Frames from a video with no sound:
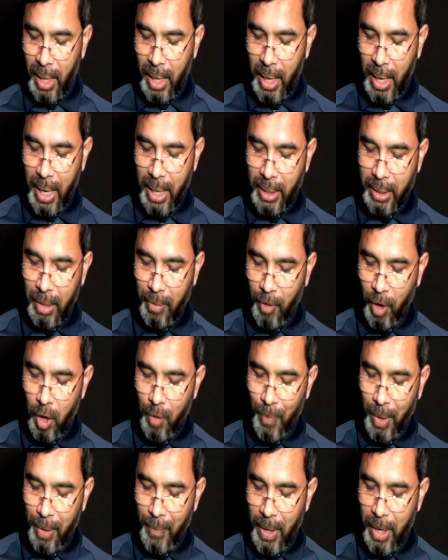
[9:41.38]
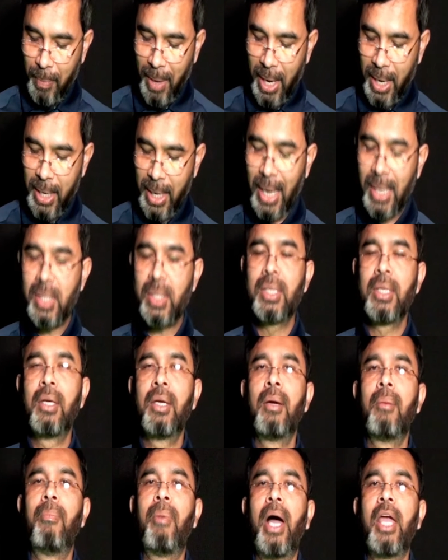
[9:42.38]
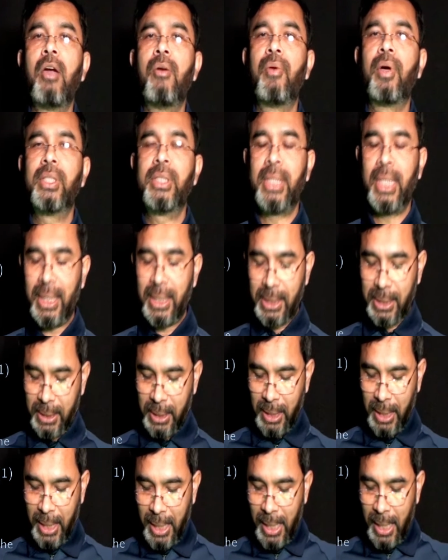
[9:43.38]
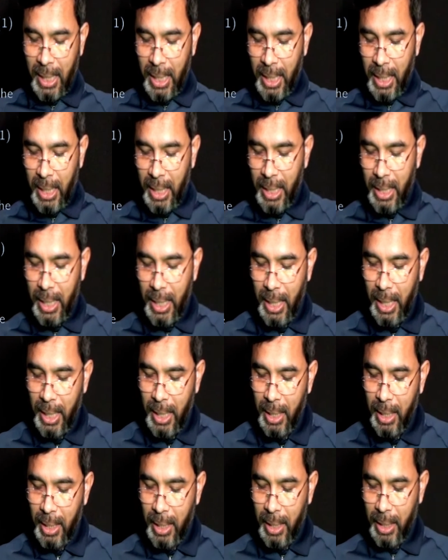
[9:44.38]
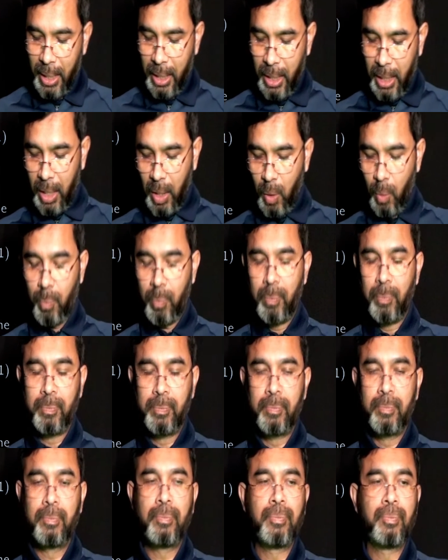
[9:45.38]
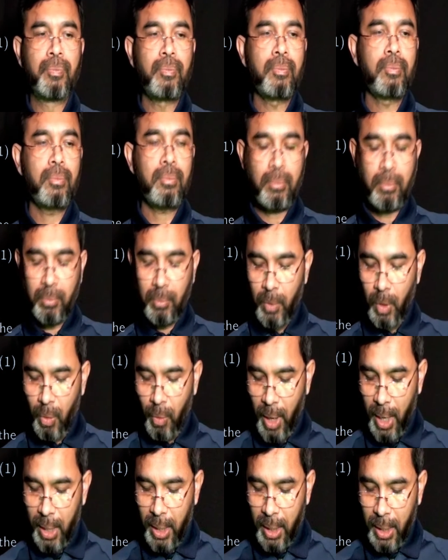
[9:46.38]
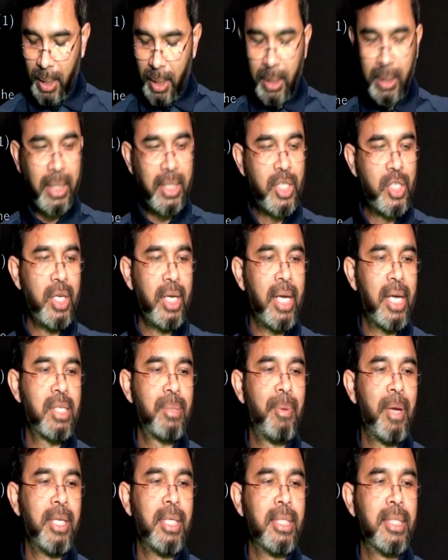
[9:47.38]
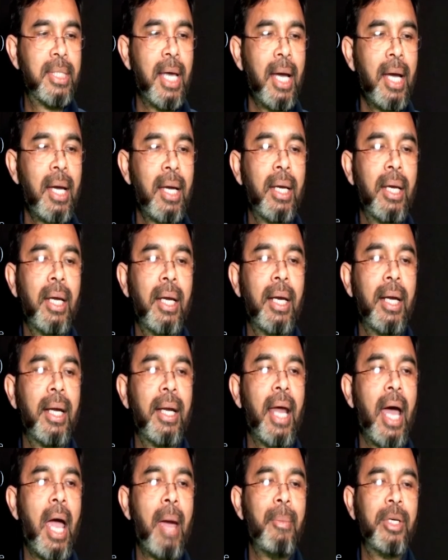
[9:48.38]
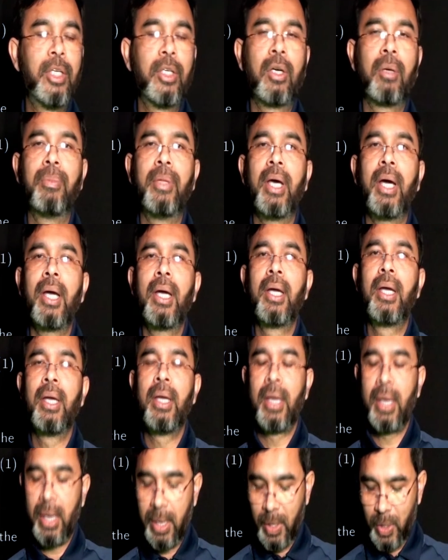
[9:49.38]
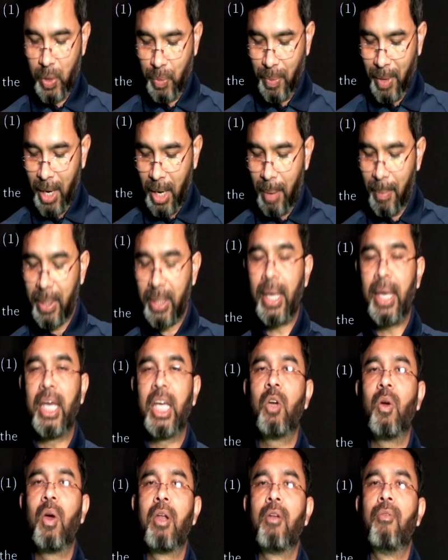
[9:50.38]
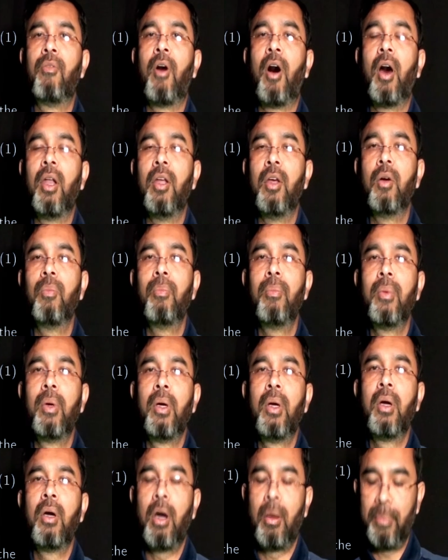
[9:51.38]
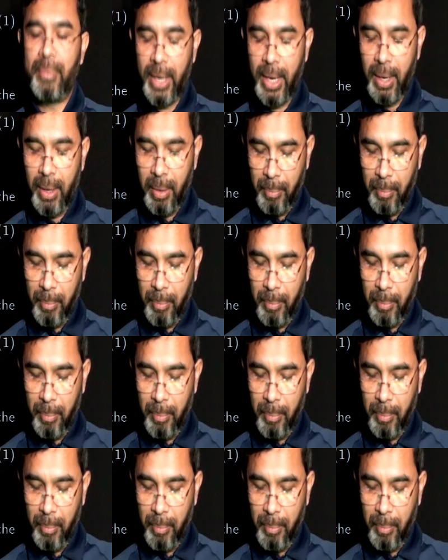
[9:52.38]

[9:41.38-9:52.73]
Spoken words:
and the volume can be defined as pi over 6 d cube, where this dSPH is the diameter of the sphere having the equal volume of the